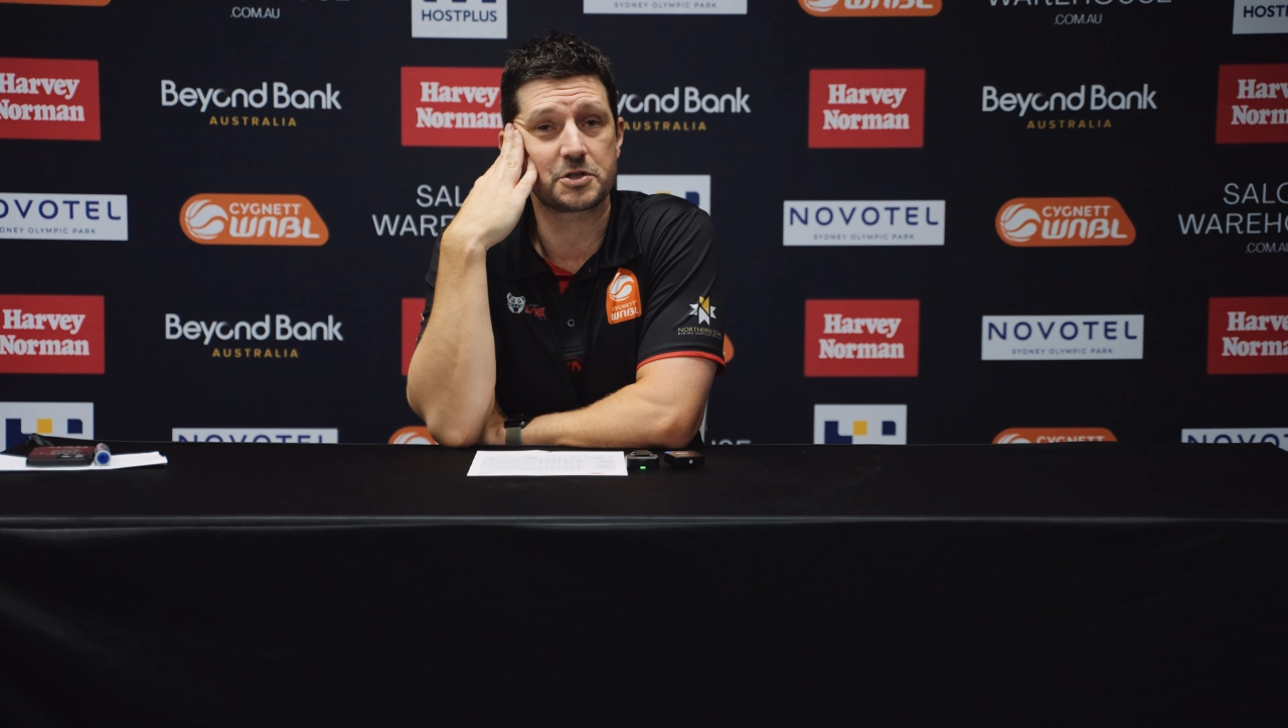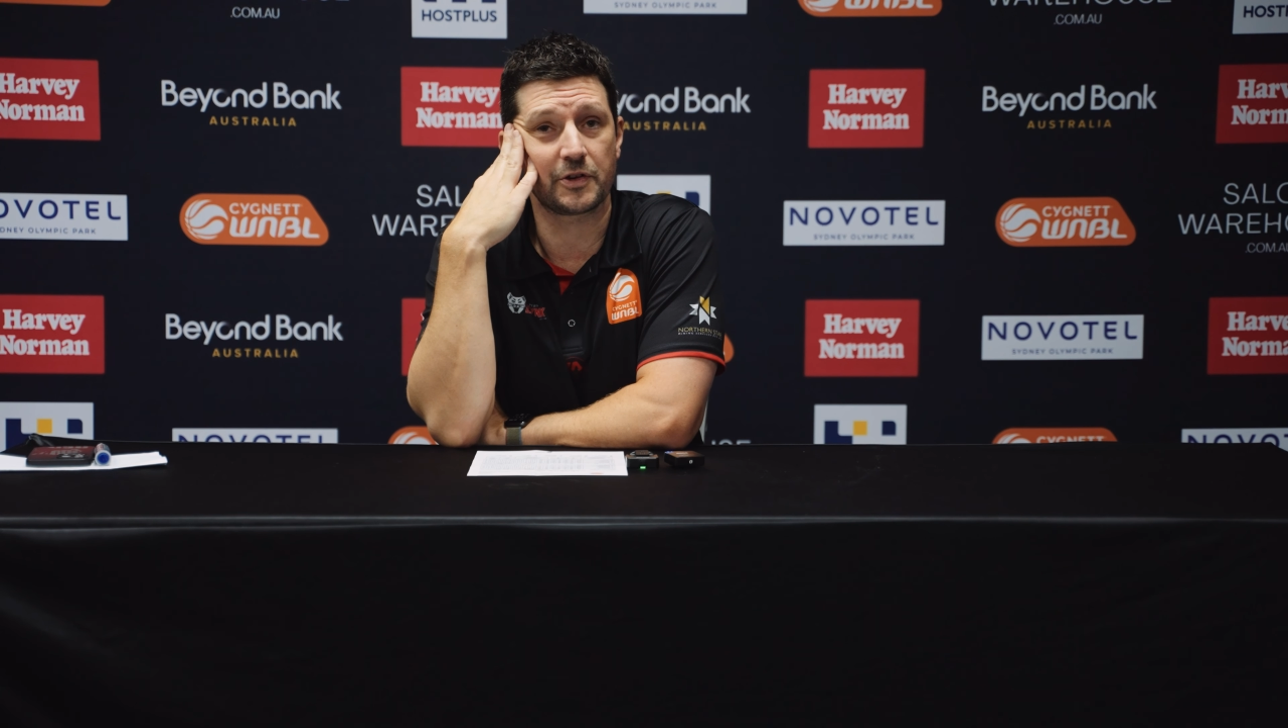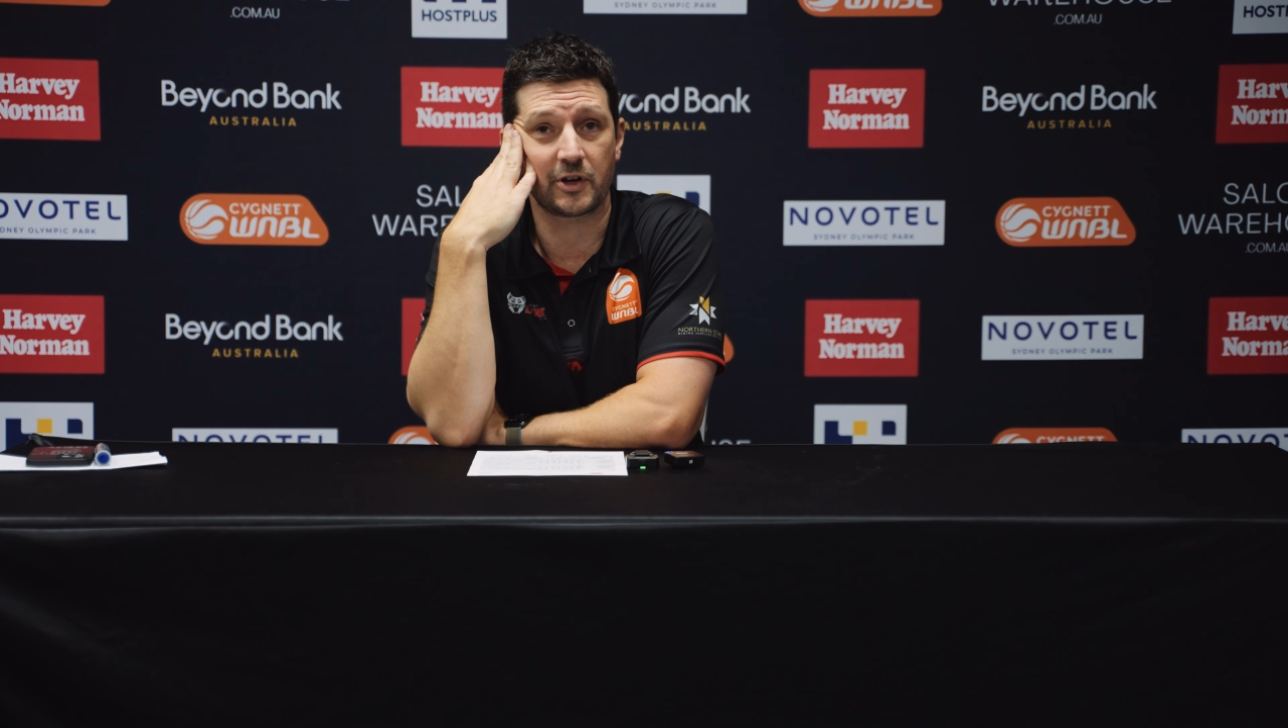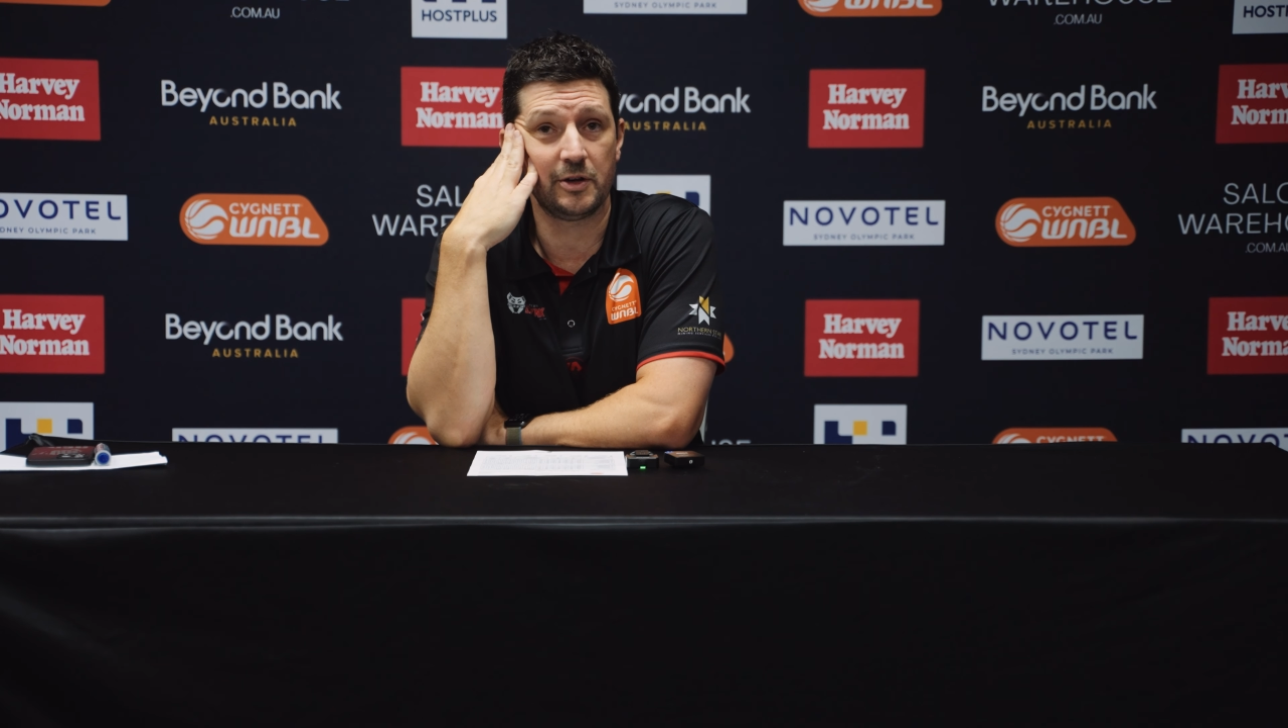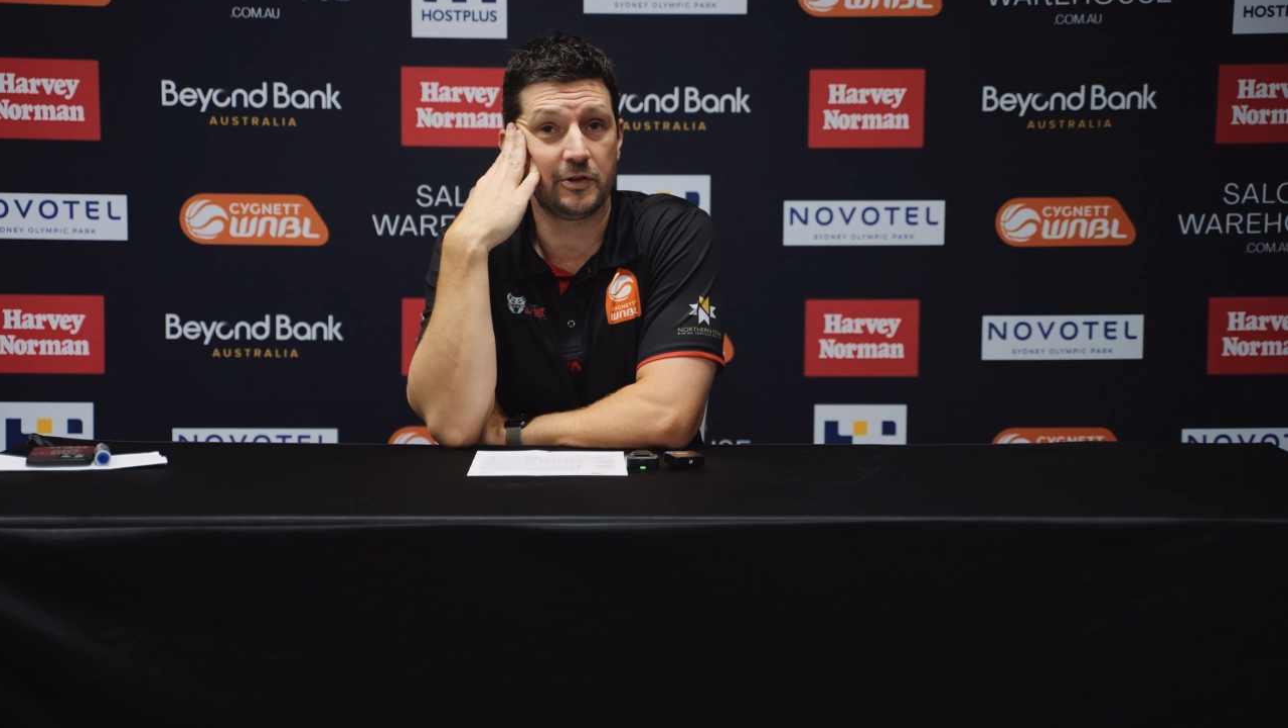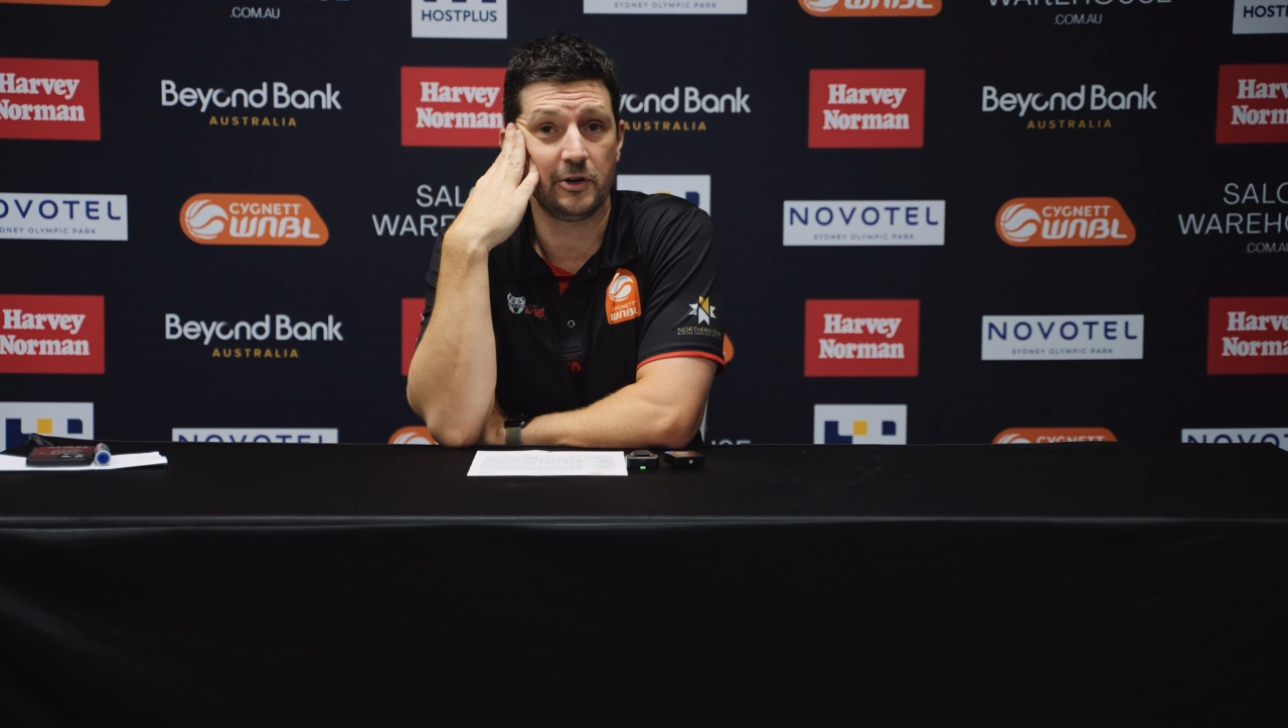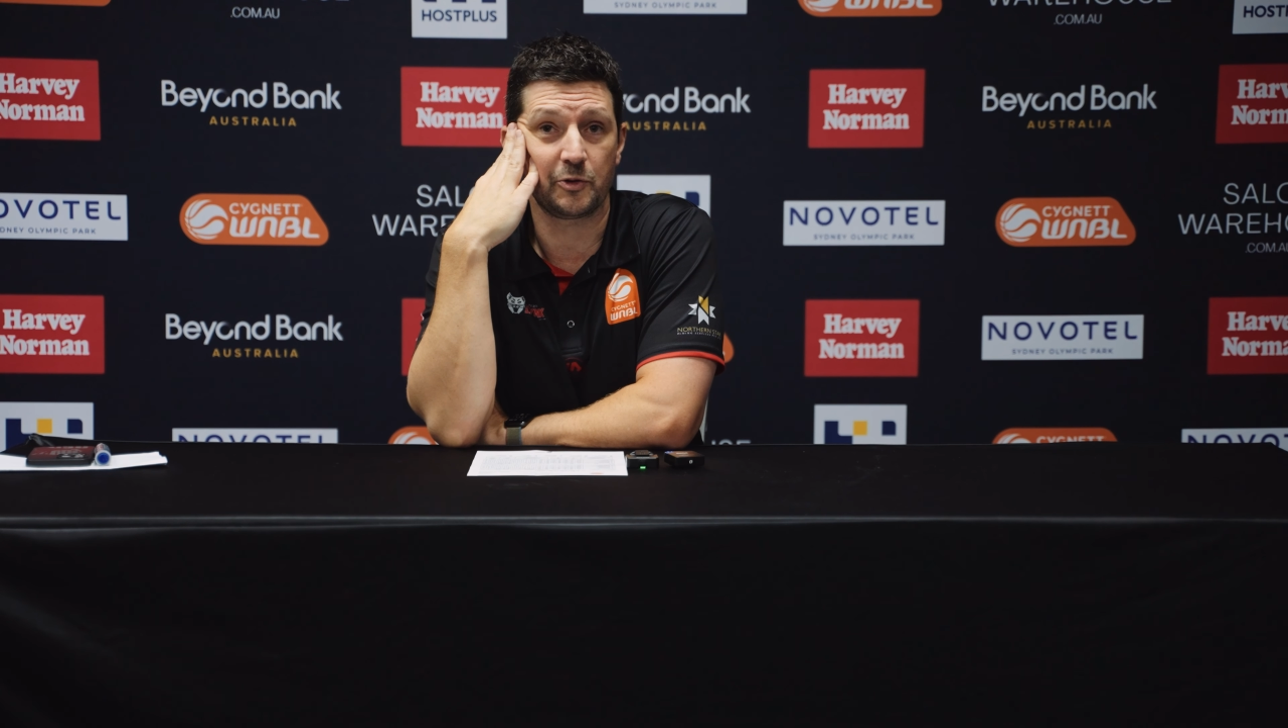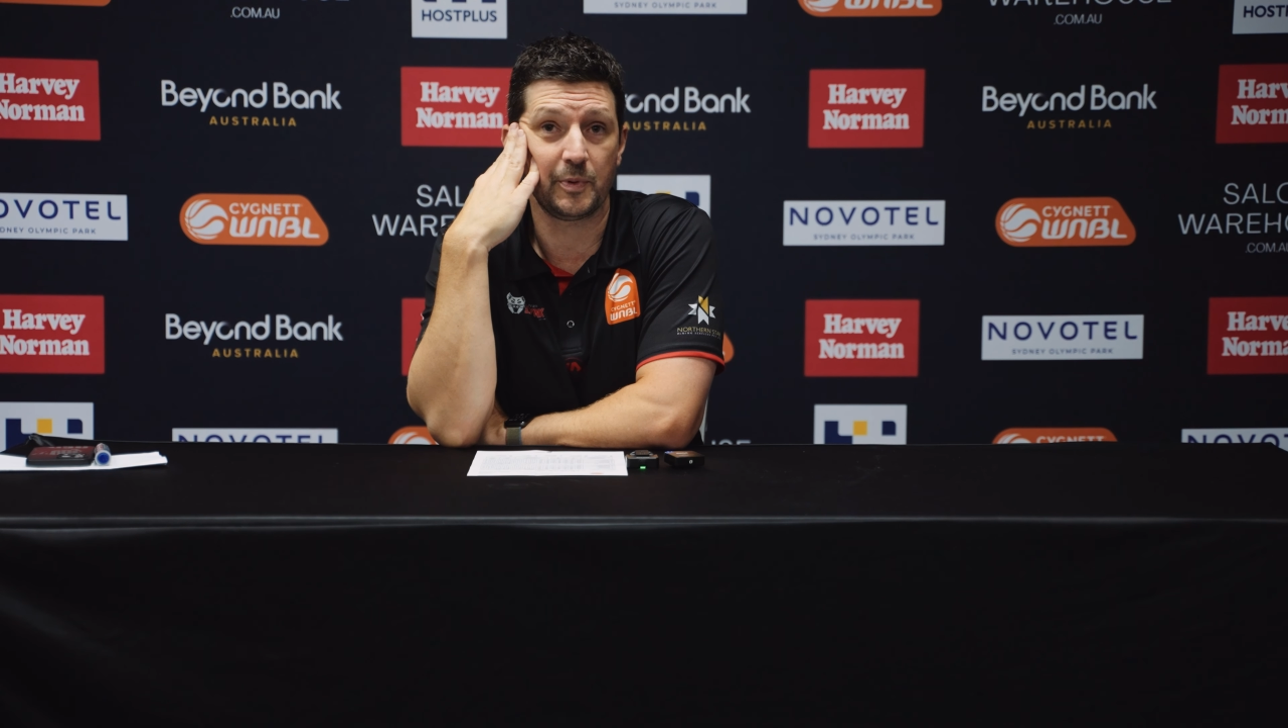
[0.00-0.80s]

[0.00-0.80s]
just continues